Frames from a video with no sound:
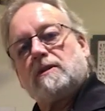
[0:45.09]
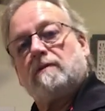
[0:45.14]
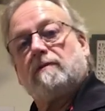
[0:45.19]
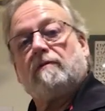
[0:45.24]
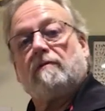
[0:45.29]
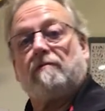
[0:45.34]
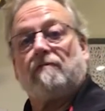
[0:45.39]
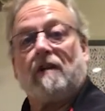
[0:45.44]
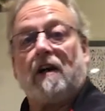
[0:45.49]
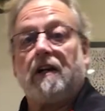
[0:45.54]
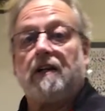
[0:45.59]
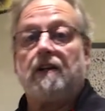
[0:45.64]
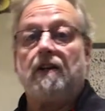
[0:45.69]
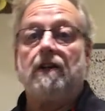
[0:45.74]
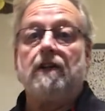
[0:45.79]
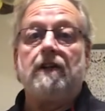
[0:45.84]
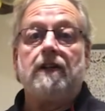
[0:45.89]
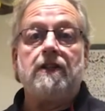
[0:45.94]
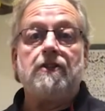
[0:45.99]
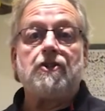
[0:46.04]
And in fact,
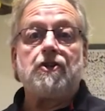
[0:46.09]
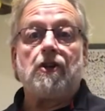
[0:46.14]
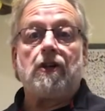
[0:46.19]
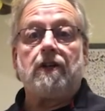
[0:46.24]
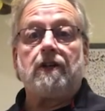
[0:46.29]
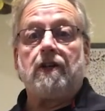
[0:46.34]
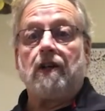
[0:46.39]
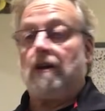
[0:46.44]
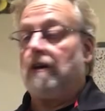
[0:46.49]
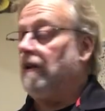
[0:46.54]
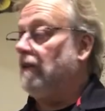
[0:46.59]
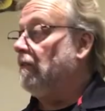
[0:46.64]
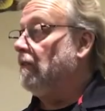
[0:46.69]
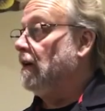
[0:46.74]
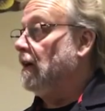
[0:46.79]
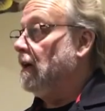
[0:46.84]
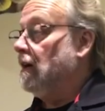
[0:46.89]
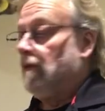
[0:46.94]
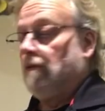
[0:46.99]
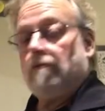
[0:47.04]
here in Eastern Ontario,
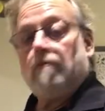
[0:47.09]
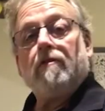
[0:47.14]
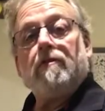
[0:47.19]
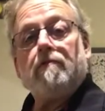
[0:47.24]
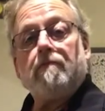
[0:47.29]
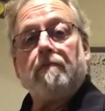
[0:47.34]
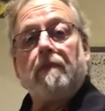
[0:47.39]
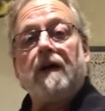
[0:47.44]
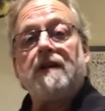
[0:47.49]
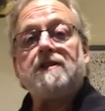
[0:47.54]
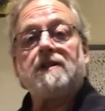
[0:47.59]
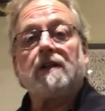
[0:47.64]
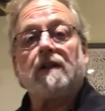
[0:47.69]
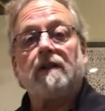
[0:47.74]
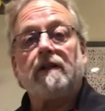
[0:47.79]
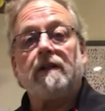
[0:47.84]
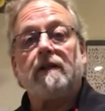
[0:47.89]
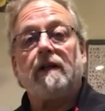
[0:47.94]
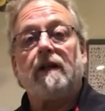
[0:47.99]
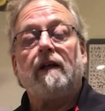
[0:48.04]
we
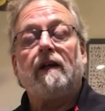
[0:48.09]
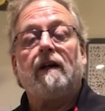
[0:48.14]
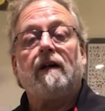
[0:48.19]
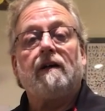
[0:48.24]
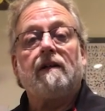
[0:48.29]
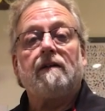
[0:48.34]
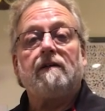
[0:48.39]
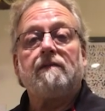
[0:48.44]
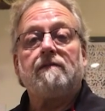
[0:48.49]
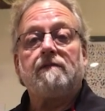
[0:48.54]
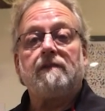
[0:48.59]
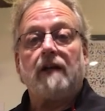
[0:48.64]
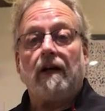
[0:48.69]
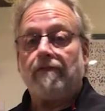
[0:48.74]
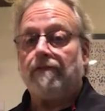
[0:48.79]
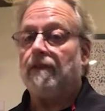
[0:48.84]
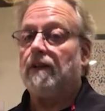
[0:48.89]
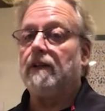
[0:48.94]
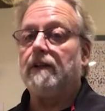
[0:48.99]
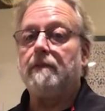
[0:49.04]
basically uh,
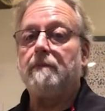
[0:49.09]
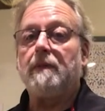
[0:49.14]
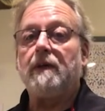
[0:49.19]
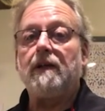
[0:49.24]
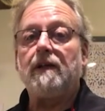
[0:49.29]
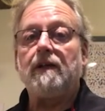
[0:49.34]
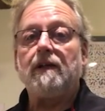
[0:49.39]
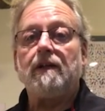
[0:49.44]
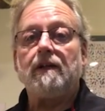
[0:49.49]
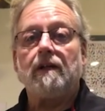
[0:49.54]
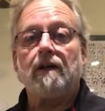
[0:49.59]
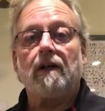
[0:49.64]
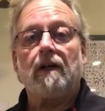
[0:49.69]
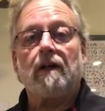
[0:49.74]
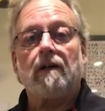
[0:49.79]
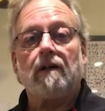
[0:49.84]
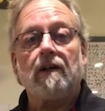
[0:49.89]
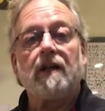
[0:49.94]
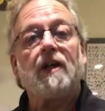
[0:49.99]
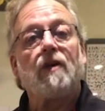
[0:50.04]
definitely be
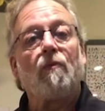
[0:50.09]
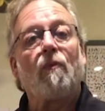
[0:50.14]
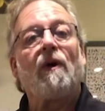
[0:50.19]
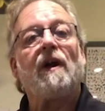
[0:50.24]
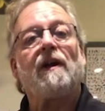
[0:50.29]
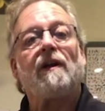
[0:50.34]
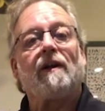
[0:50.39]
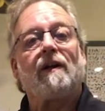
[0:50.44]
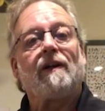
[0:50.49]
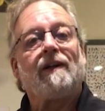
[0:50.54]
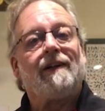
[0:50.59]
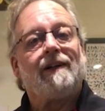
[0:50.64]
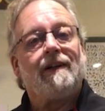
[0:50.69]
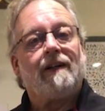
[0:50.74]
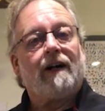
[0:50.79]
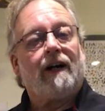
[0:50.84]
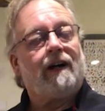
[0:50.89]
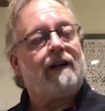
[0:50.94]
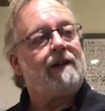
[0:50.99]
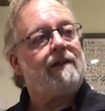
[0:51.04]
are in winter.
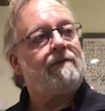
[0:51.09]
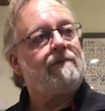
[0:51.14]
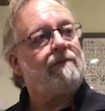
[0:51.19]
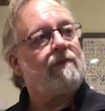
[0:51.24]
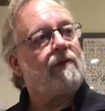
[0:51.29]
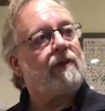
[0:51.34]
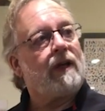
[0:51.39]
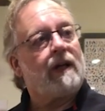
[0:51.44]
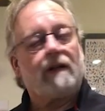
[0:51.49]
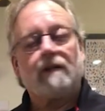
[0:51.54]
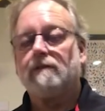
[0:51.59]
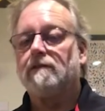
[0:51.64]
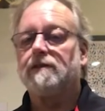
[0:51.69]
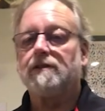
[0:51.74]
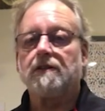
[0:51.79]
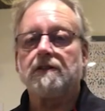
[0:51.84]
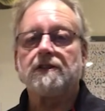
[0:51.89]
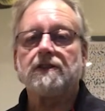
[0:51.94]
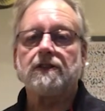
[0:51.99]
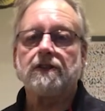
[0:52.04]
Um, we had a
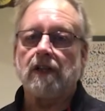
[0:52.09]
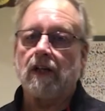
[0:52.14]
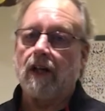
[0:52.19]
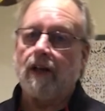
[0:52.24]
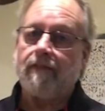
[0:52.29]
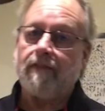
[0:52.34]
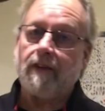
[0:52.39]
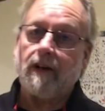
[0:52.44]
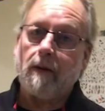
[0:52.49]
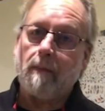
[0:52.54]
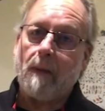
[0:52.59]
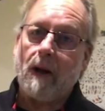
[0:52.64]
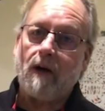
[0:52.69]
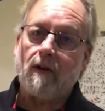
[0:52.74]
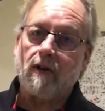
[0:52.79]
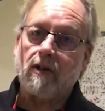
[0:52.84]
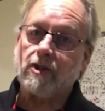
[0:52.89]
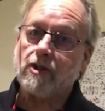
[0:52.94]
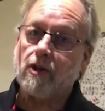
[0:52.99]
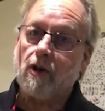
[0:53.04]
significant
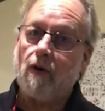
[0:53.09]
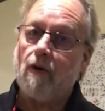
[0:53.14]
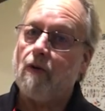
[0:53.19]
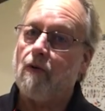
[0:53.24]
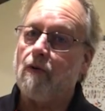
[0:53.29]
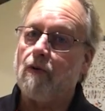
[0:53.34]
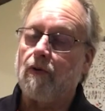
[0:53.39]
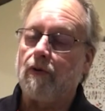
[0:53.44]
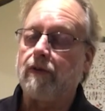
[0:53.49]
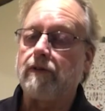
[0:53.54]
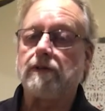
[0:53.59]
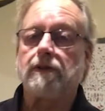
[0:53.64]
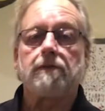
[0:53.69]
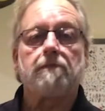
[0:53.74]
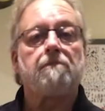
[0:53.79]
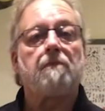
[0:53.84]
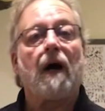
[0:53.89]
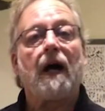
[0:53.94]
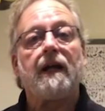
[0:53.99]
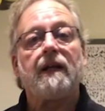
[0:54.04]
amount of snow and some
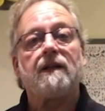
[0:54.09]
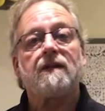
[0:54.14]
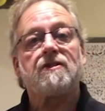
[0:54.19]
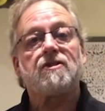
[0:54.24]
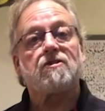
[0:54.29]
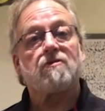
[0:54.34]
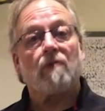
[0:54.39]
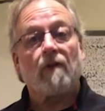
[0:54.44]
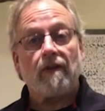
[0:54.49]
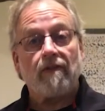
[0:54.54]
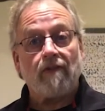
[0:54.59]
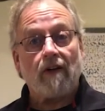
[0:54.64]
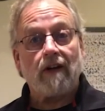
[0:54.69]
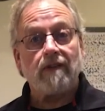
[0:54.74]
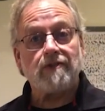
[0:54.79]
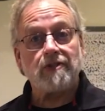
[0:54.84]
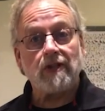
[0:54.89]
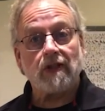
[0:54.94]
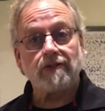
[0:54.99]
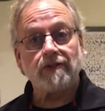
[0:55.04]
minus
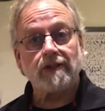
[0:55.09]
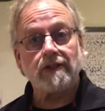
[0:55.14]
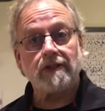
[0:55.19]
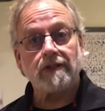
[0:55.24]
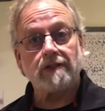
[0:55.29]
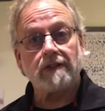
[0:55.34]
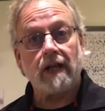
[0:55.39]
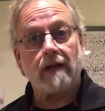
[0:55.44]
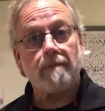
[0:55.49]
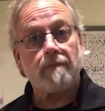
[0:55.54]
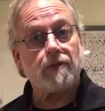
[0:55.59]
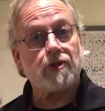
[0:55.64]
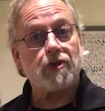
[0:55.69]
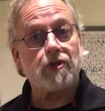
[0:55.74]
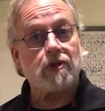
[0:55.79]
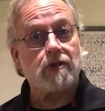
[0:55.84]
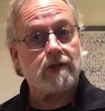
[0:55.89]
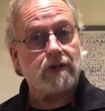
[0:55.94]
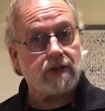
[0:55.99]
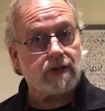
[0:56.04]
25 Celsius
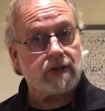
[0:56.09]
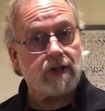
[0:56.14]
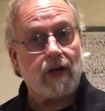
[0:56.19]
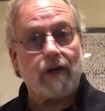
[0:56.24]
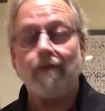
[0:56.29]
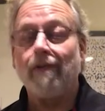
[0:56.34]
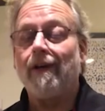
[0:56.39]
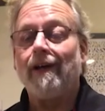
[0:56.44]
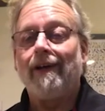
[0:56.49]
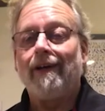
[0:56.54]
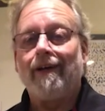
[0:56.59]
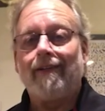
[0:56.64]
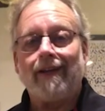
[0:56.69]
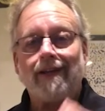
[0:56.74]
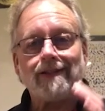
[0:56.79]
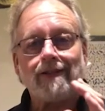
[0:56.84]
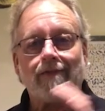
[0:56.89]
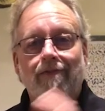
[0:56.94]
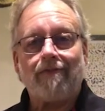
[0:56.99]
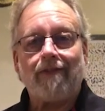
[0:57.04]
temperatures and stuff.
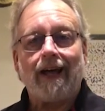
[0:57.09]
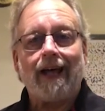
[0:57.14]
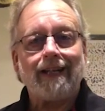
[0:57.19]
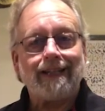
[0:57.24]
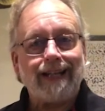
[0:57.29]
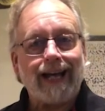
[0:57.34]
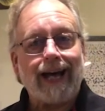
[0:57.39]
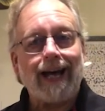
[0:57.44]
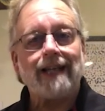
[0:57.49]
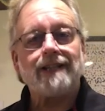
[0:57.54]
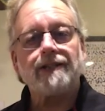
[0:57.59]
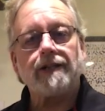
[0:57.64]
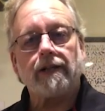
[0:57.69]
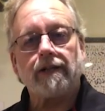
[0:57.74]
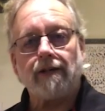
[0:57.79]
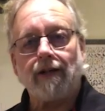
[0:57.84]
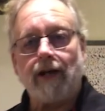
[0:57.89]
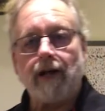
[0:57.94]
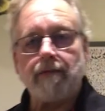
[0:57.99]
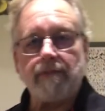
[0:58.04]
That's a fantastic
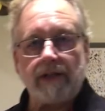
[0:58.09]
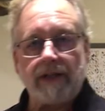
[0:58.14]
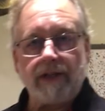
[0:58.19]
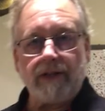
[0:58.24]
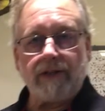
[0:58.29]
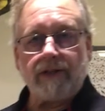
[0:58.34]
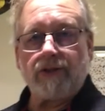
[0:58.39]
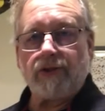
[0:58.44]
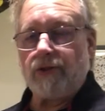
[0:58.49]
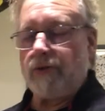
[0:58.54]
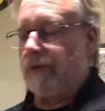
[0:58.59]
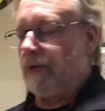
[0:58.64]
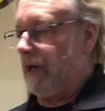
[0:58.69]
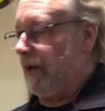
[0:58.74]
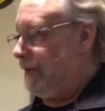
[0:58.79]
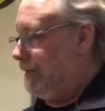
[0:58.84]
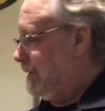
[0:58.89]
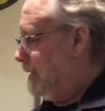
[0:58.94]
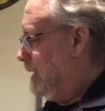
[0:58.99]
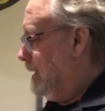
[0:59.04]
time to get the suet
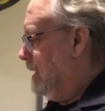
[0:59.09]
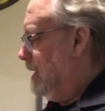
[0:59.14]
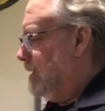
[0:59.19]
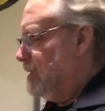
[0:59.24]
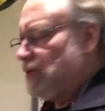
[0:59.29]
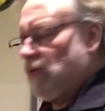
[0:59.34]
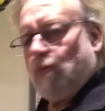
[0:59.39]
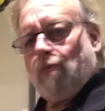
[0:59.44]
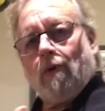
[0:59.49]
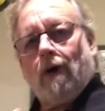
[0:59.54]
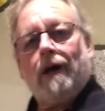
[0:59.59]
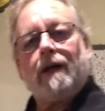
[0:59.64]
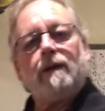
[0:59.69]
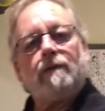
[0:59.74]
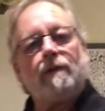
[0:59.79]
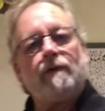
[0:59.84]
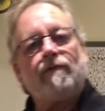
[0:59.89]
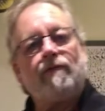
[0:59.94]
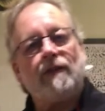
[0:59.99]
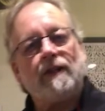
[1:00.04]
out. So why do
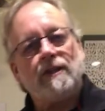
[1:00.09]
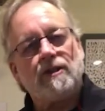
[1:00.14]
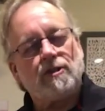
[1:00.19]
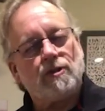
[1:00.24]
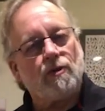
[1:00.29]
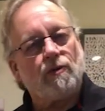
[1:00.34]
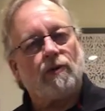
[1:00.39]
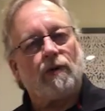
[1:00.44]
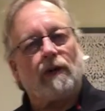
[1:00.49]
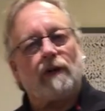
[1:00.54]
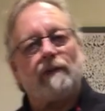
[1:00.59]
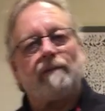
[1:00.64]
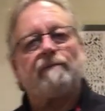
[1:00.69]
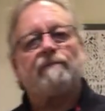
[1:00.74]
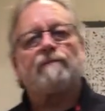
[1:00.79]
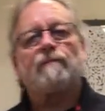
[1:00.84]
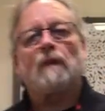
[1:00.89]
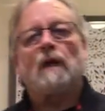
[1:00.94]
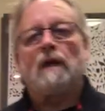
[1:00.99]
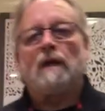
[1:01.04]
we feed suet?
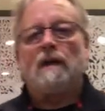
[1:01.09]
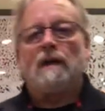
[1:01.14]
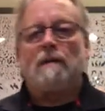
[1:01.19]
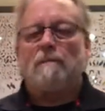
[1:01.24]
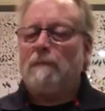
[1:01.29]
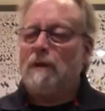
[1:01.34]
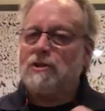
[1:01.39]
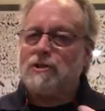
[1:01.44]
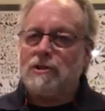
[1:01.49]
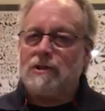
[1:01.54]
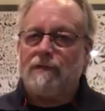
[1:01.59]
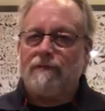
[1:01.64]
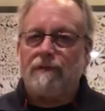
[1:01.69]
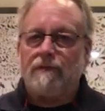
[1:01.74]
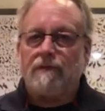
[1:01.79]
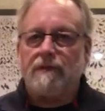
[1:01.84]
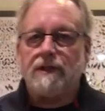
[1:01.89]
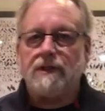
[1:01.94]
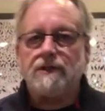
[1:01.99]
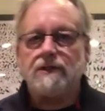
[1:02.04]
bunch of
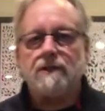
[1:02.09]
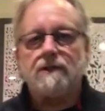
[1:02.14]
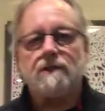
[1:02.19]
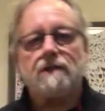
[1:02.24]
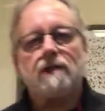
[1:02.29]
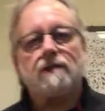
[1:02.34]
different reasons.